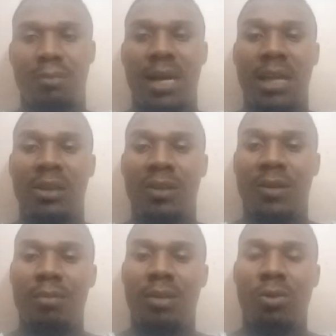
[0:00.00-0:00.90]
by
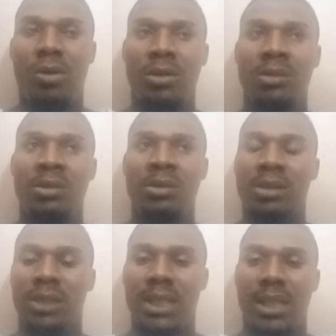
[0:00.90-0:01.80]
November first
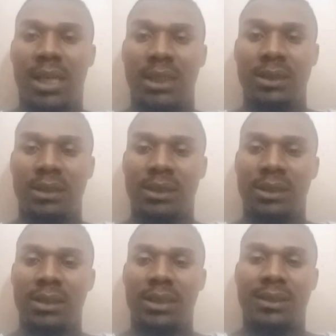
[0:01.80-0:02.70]
deadline
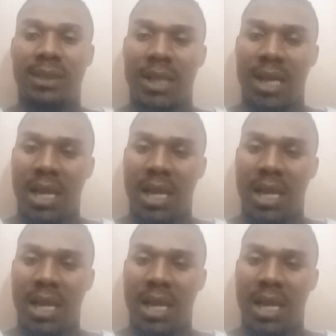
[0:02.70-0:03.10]
this year?